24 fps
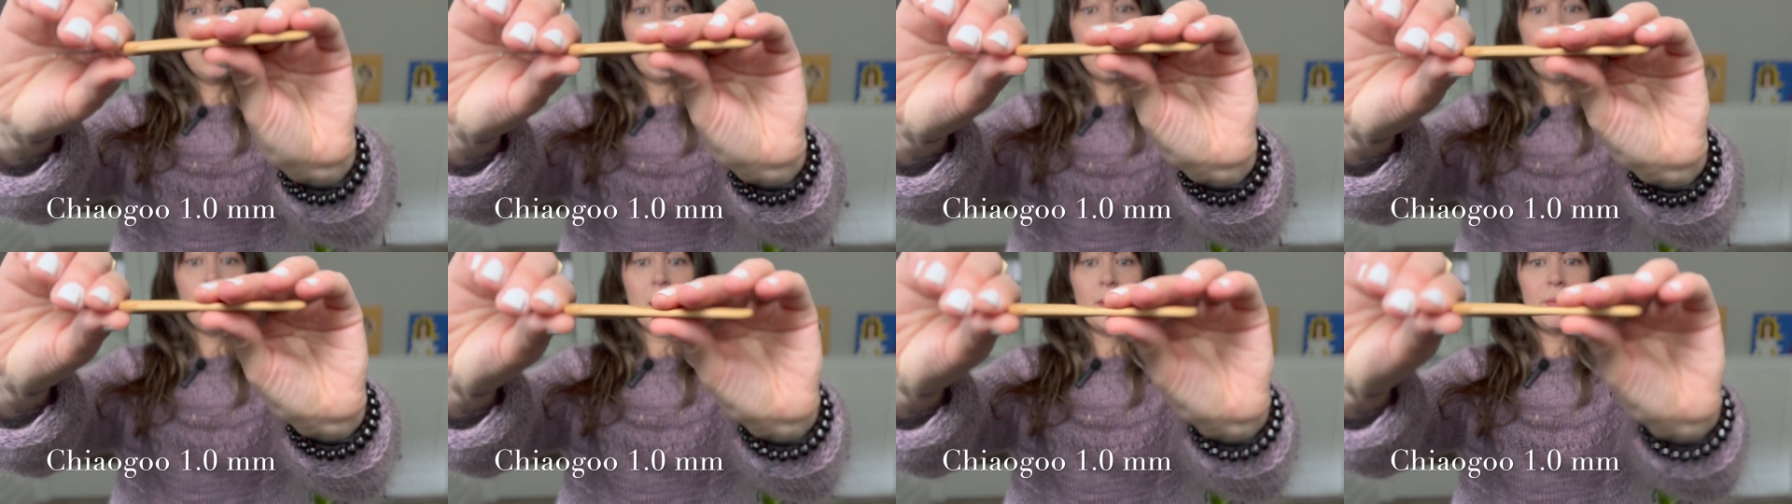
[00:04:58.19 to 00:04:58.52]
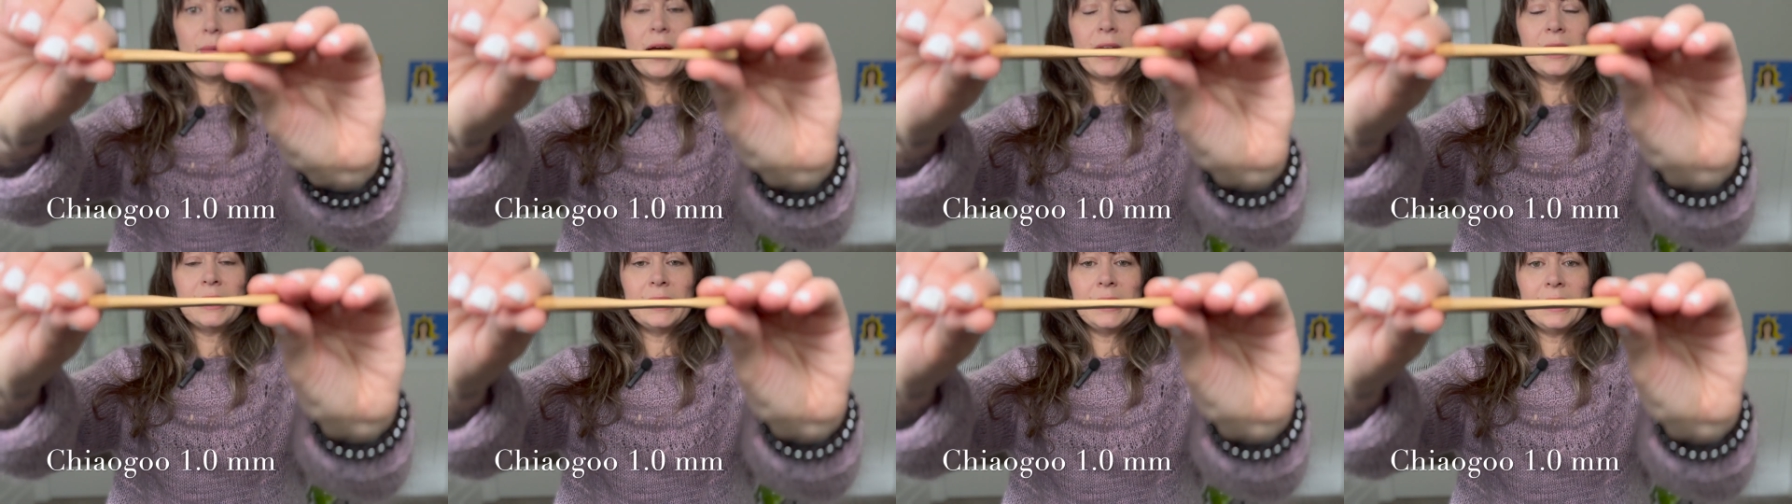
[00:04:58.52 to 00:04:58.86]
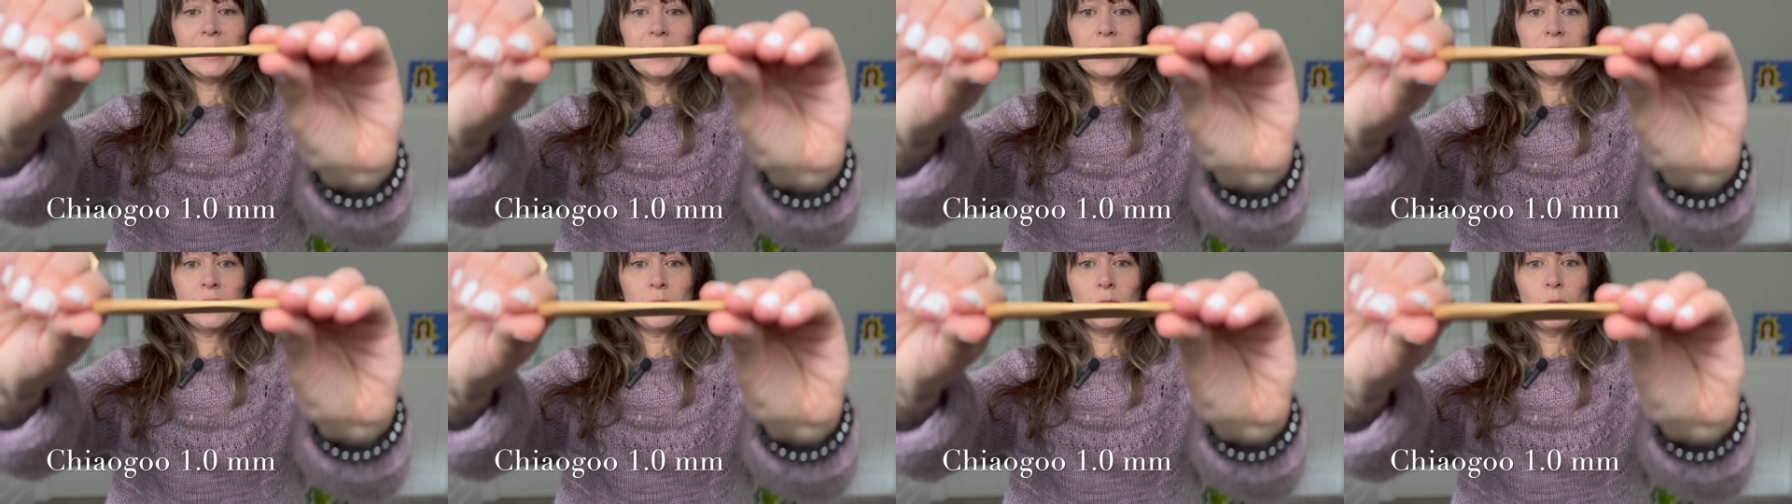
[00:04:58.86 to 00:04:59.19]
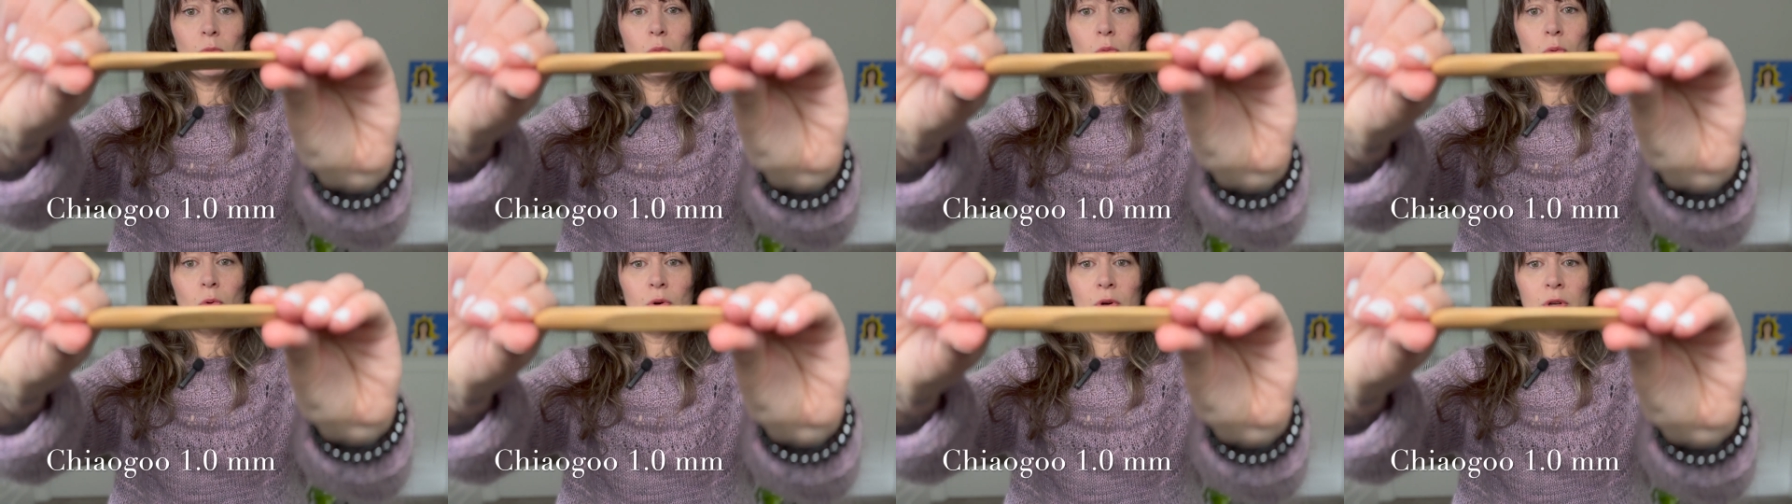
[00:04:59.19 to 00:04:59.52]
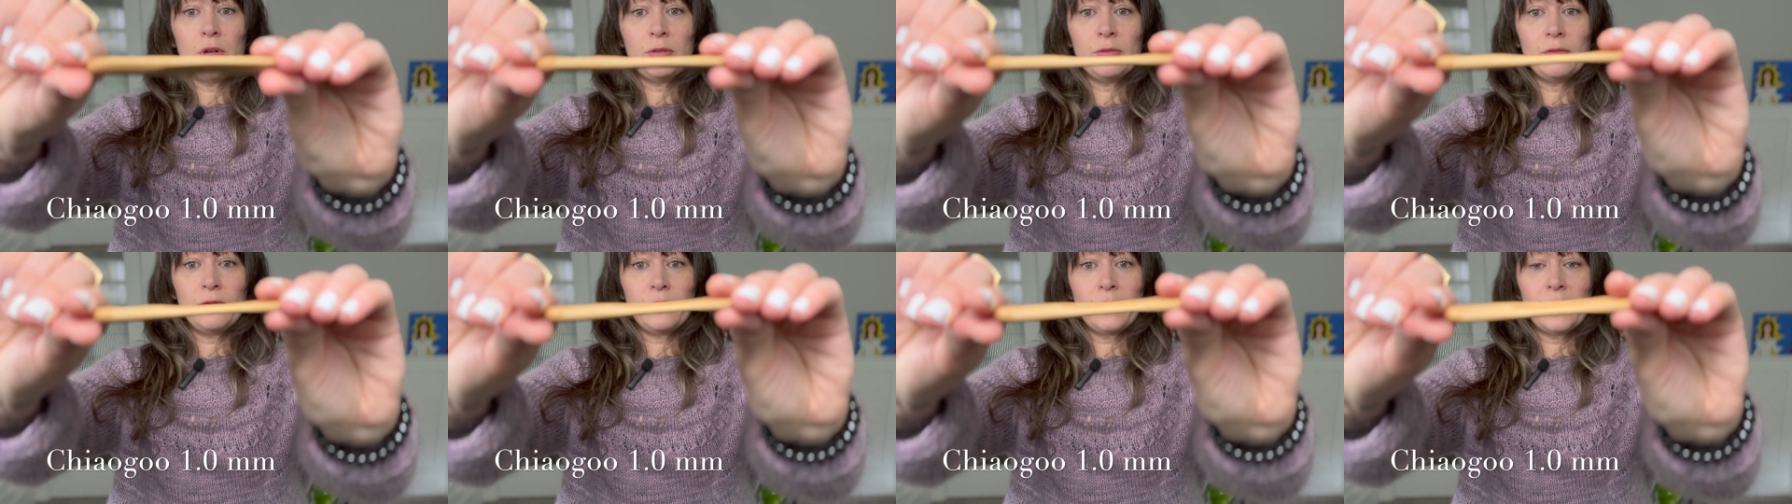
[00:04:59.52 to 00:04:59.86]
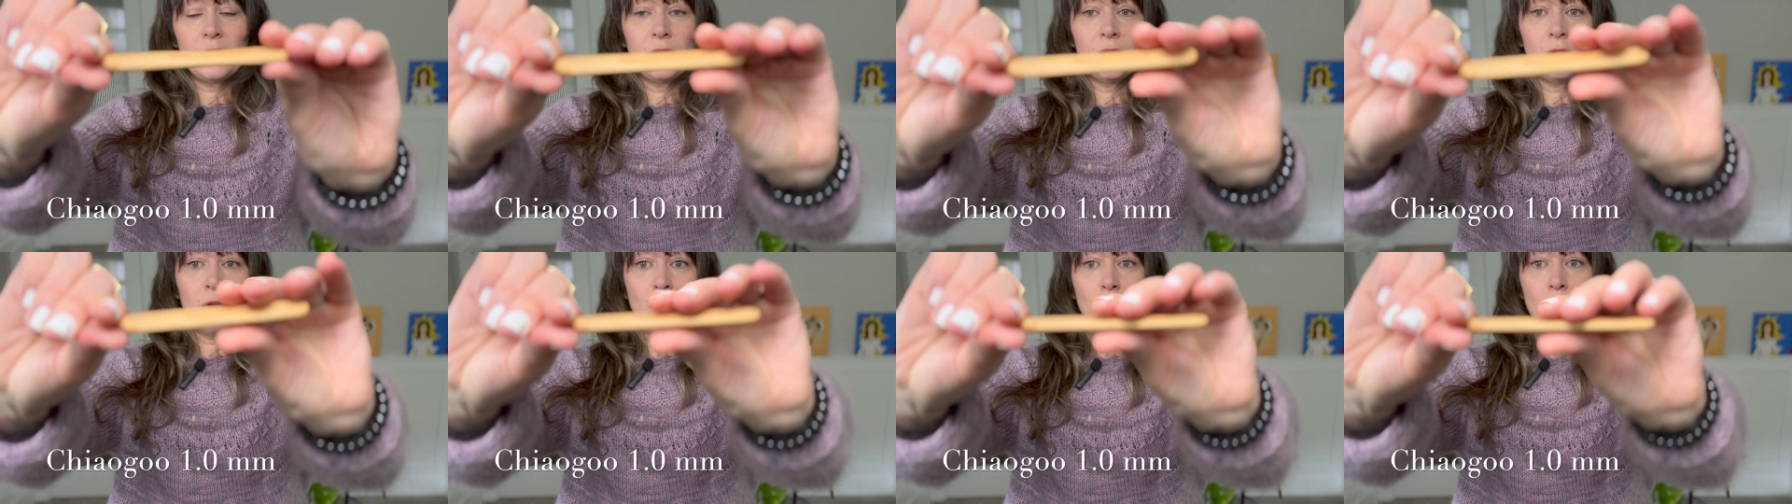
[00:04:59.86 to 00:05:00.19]
I like the wood
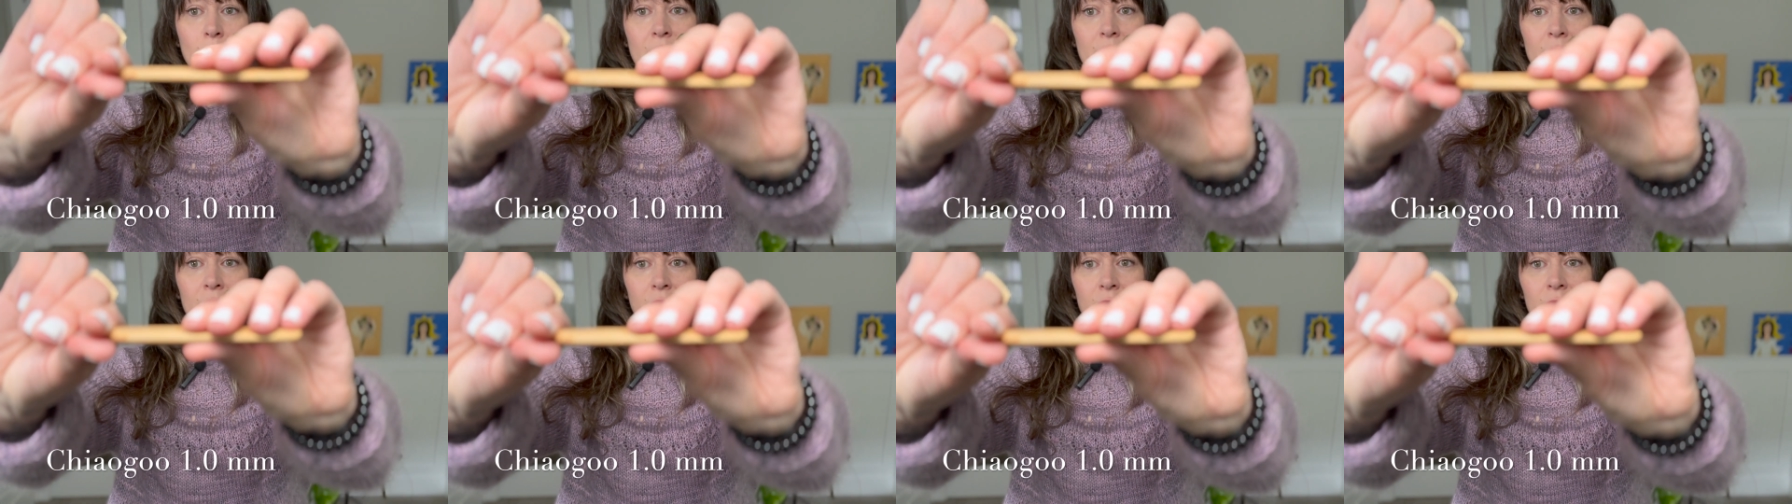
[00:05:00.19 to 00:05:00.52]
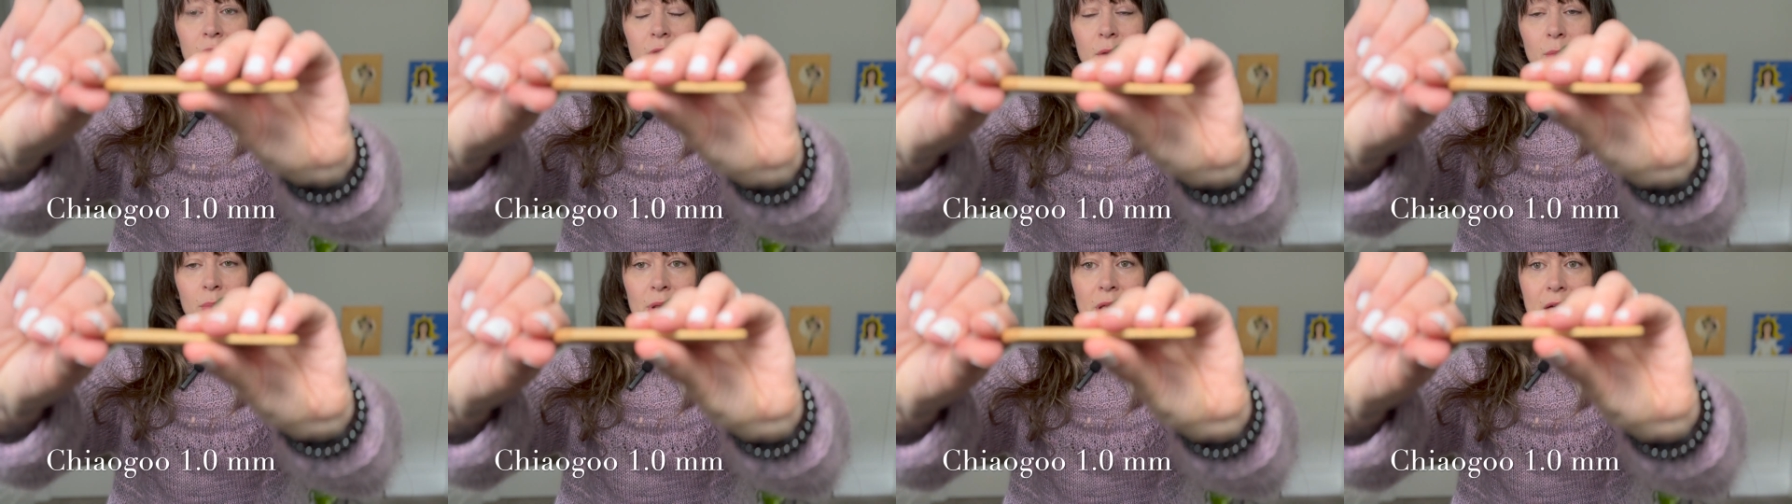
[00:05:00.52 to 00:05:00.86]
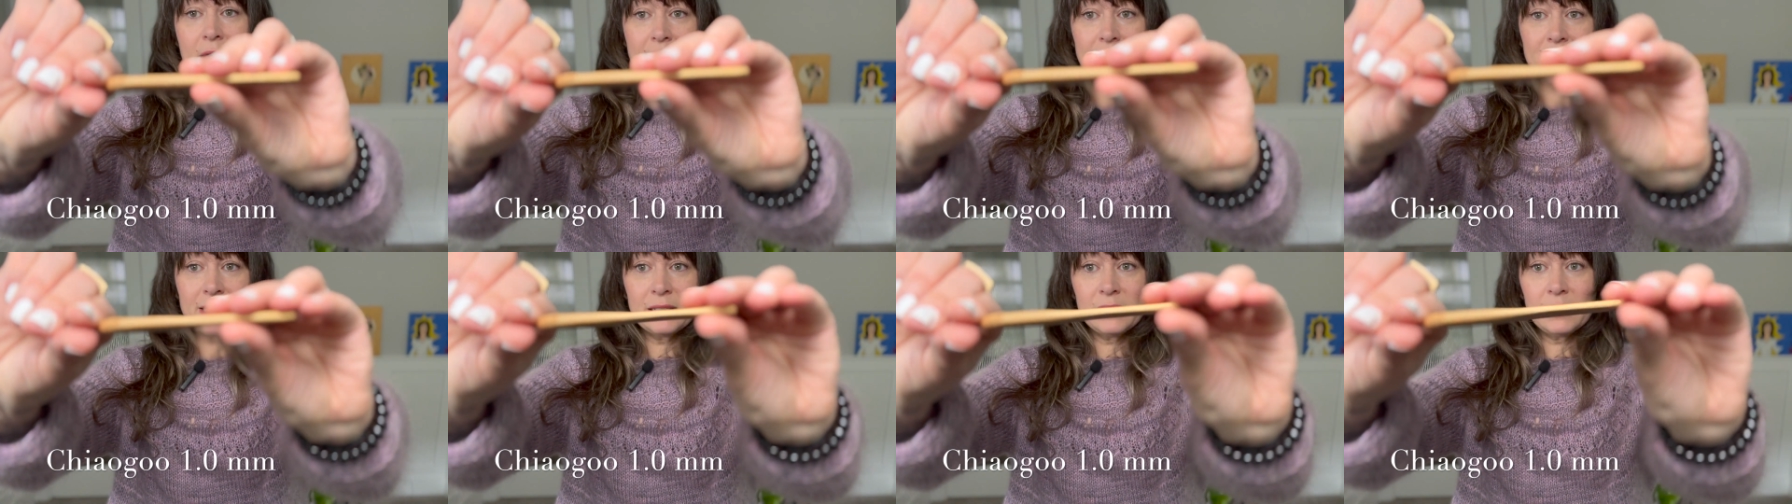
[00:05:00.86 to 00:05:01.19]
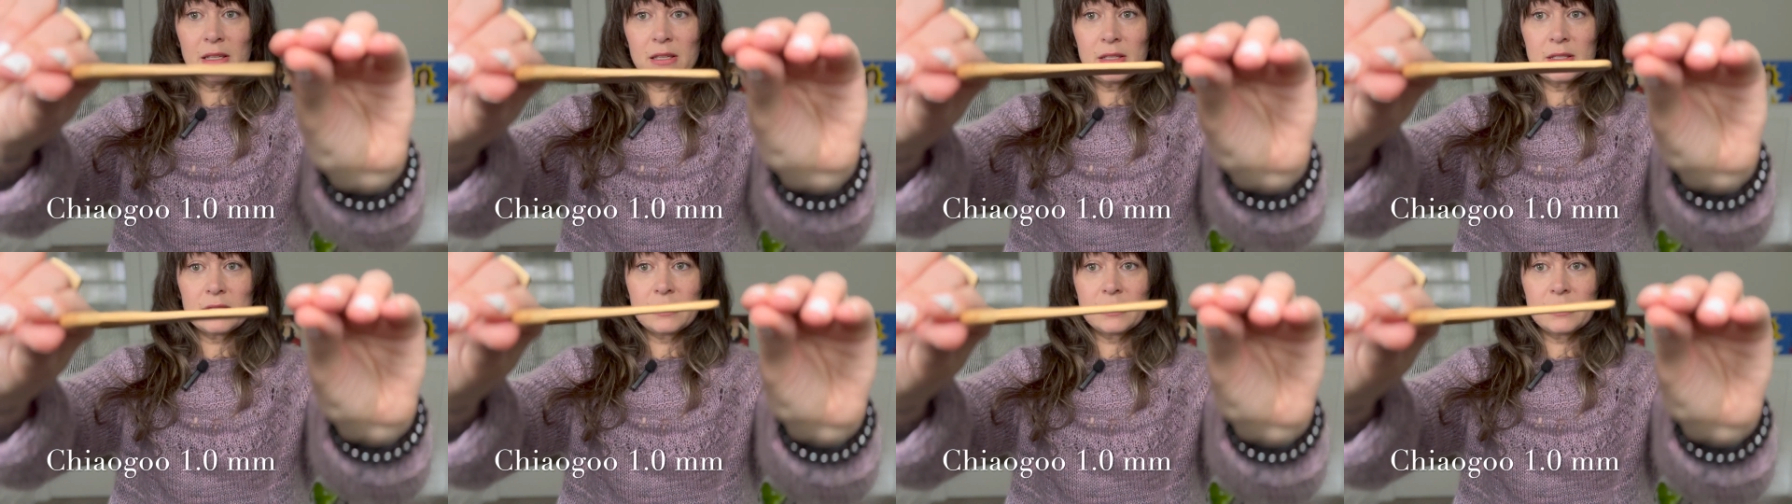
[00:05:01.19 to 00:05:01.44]
feel better than a plastic,